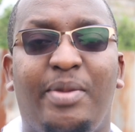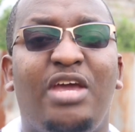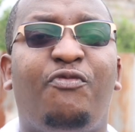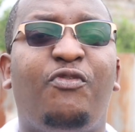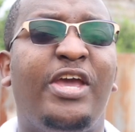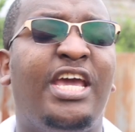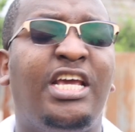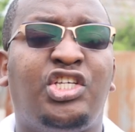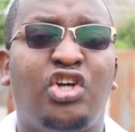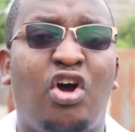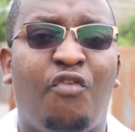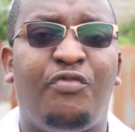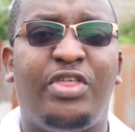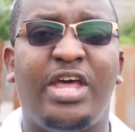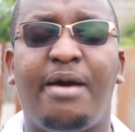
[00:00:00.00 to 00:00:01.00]
If each
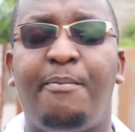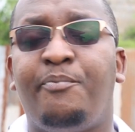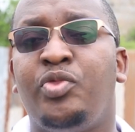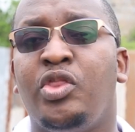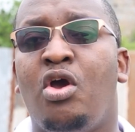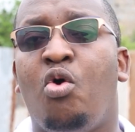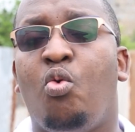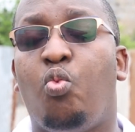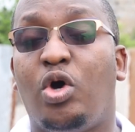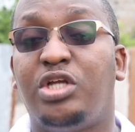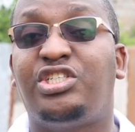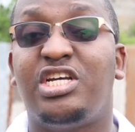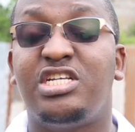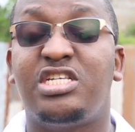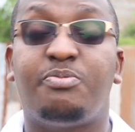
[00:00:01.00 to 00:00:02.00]
of them
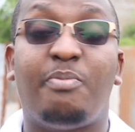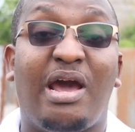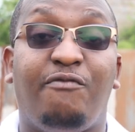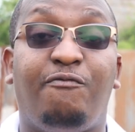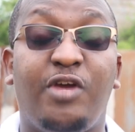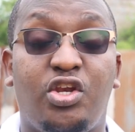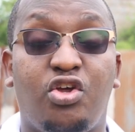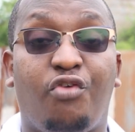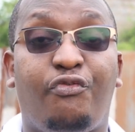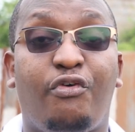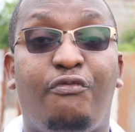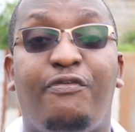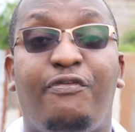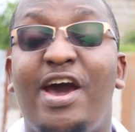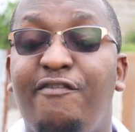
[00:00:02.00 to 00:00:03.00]
watches my video for
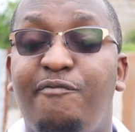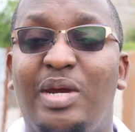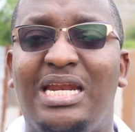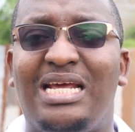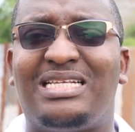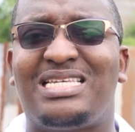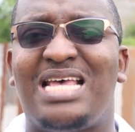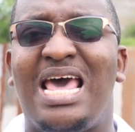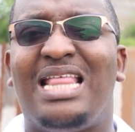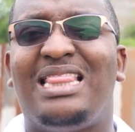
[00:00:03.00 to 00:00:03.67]
5 minutes,